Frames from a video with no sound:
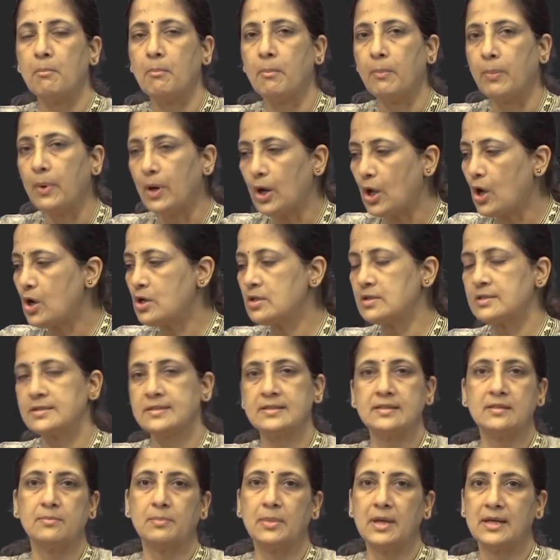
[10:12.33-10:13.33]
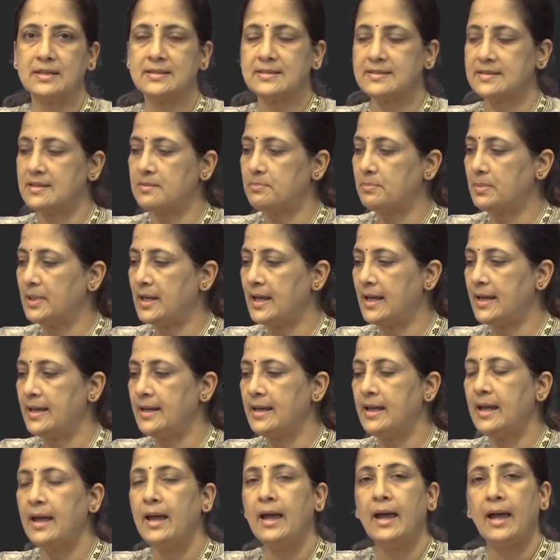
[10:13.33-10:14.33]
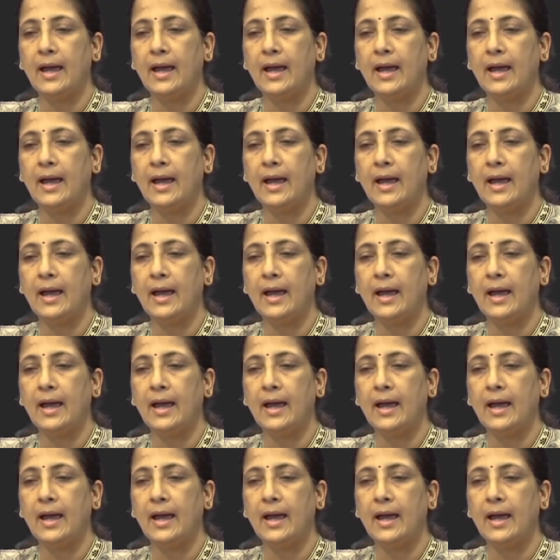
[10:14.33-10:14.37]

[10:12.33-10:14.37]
blocks the blood supply